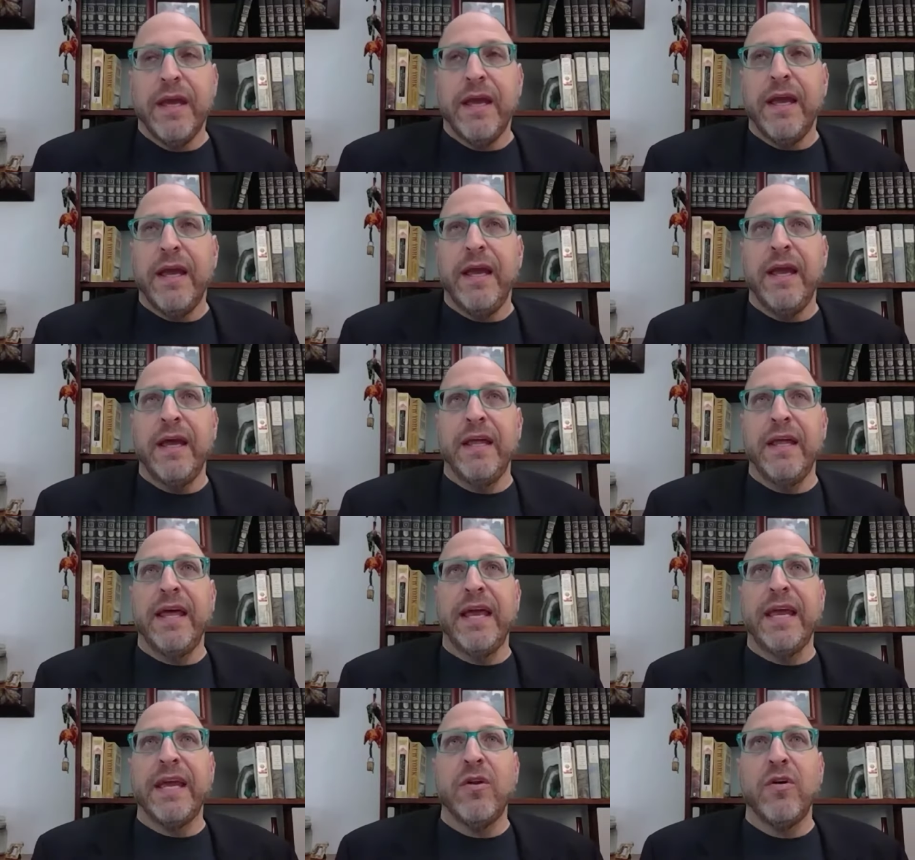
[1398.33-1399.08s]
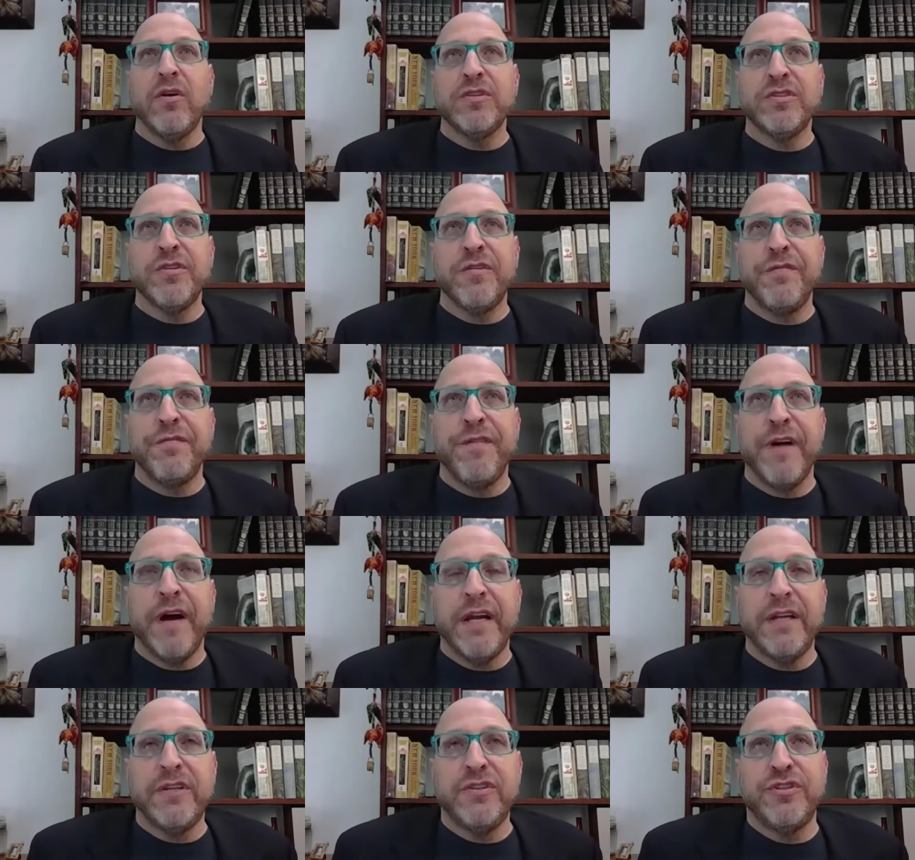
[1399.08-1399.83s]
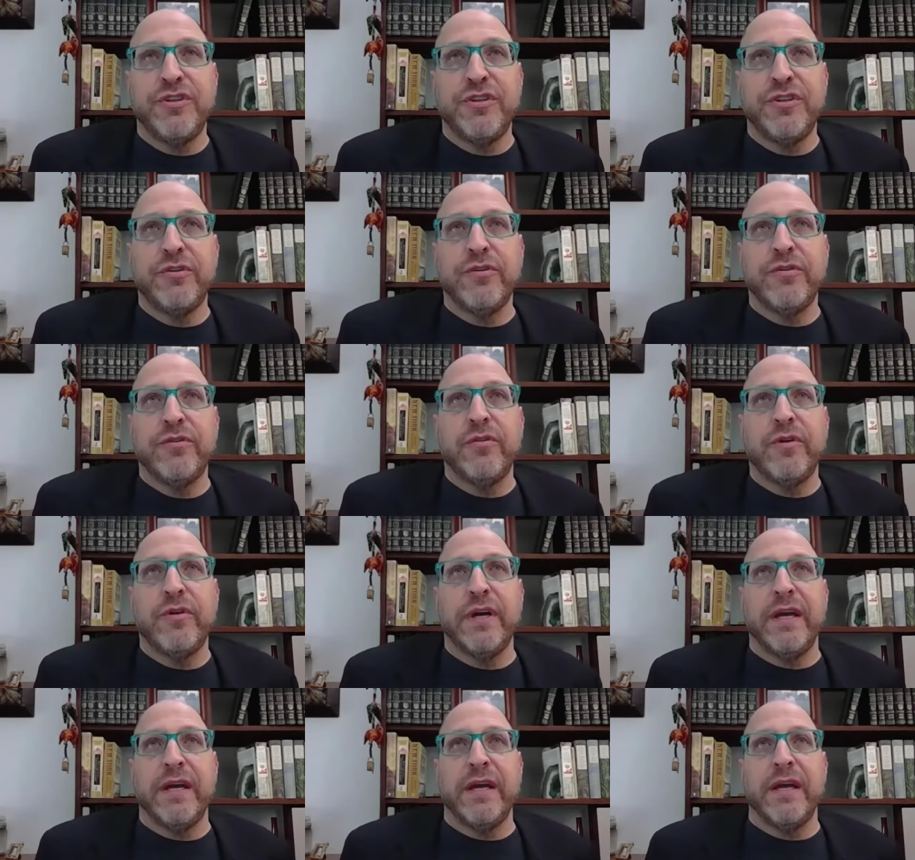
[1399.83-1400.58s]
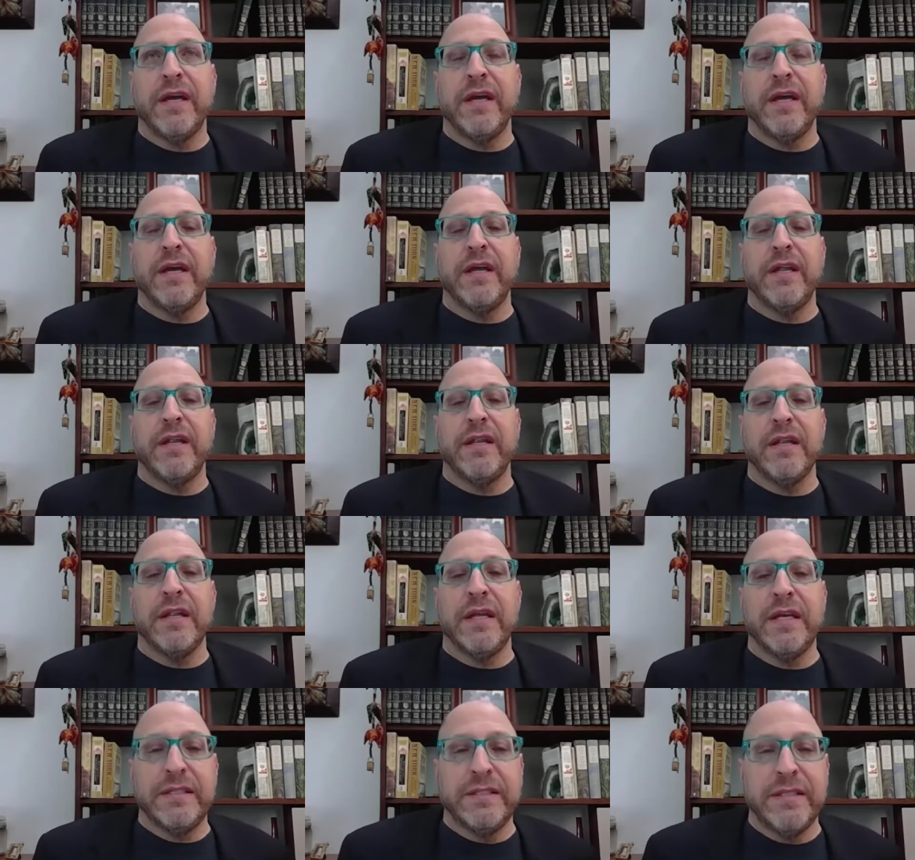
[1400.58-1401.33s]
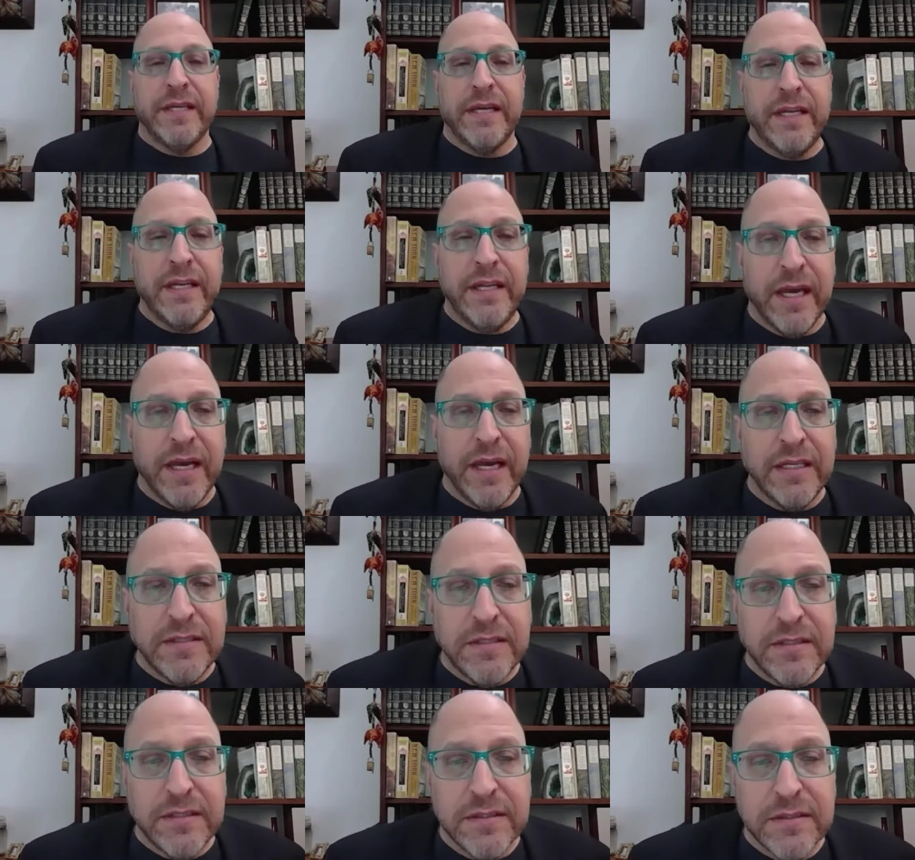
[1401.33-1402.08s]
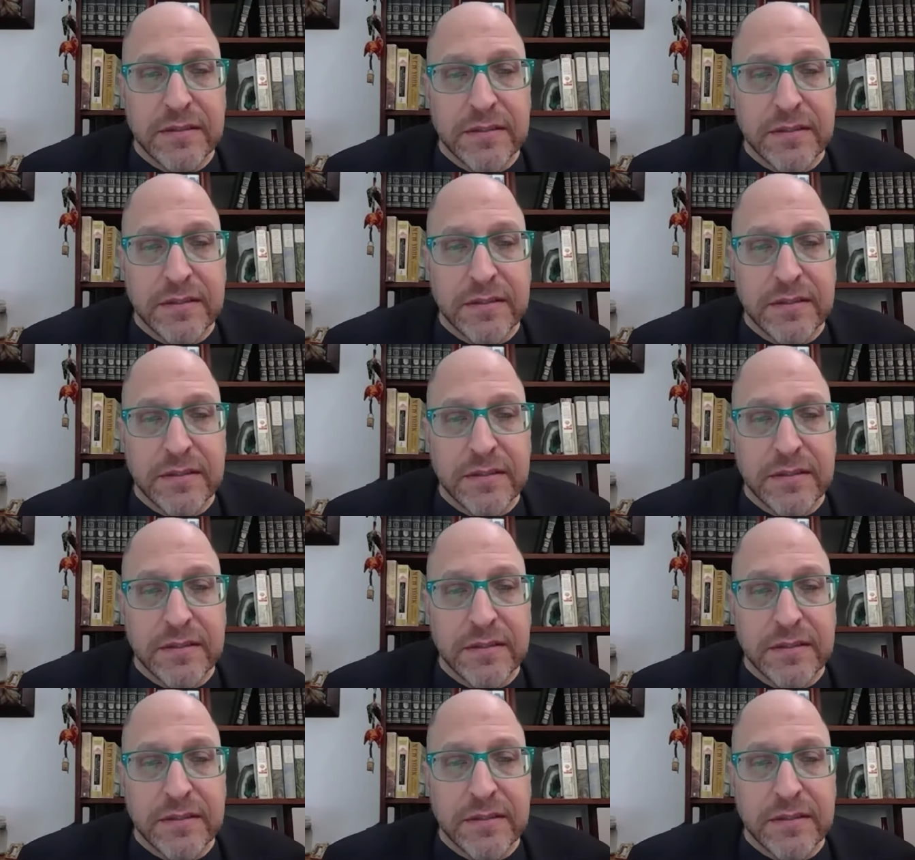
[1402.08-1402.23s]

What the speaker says: And they could also find you in LinkedIn, yes?